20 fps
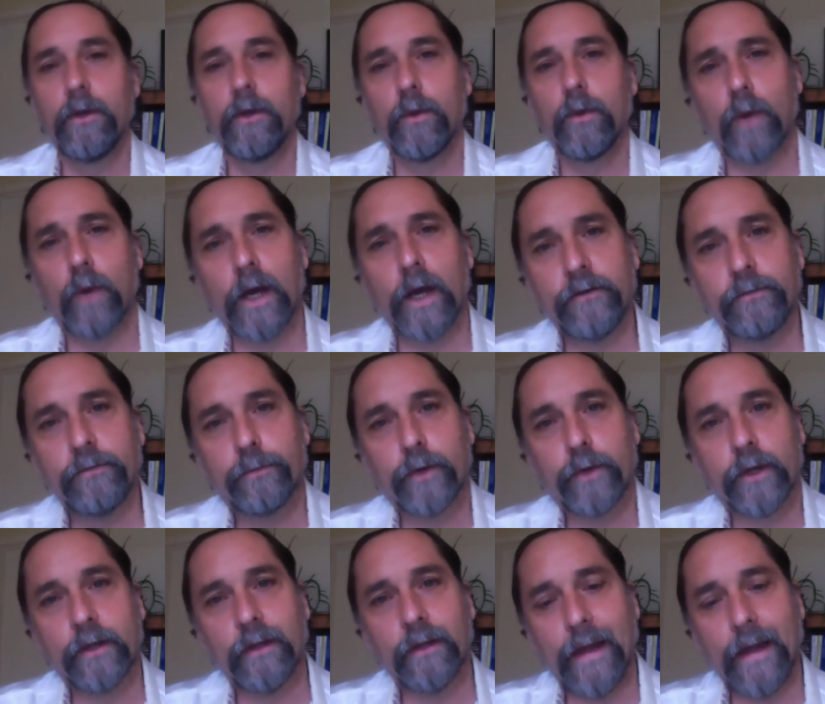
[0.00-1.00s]

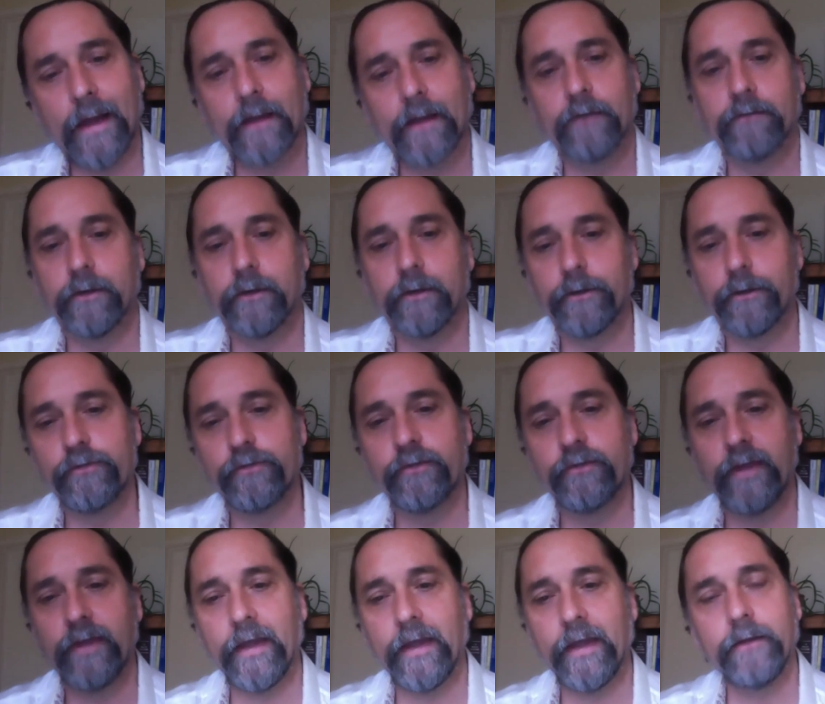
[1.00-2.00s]
widespread lack of
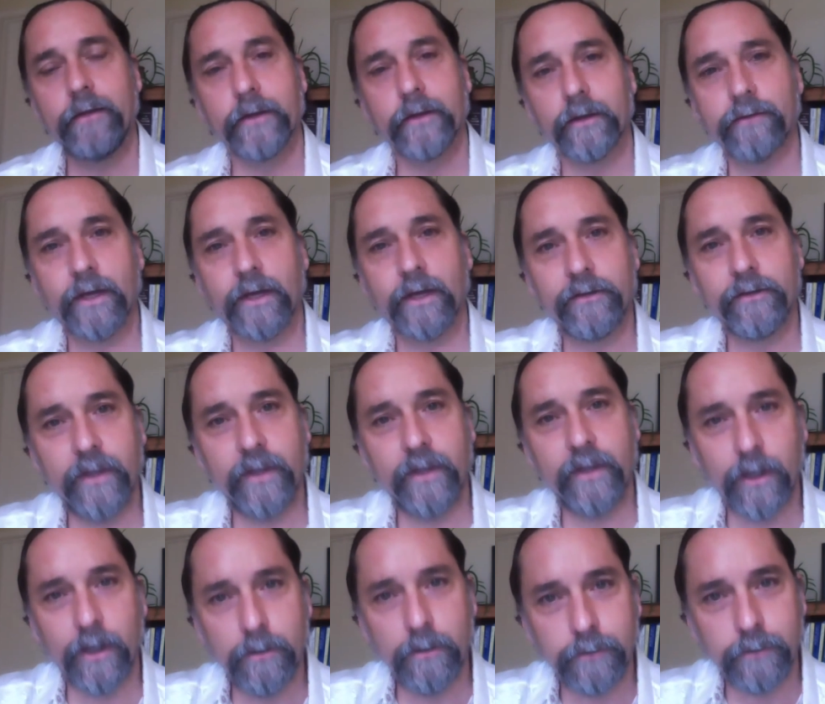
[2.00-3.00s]
understanding of how to take
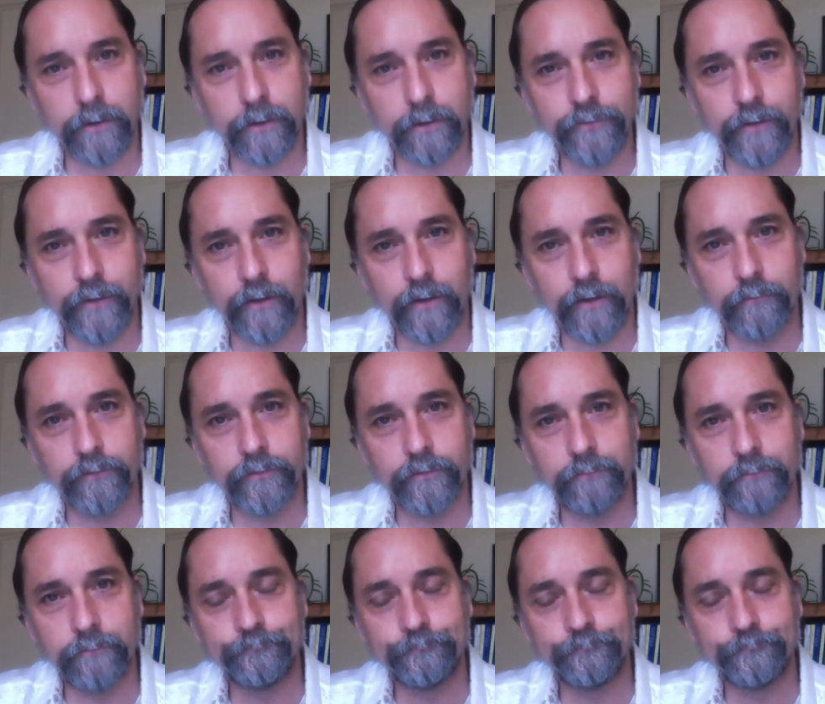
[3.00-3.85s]
care of ourselves.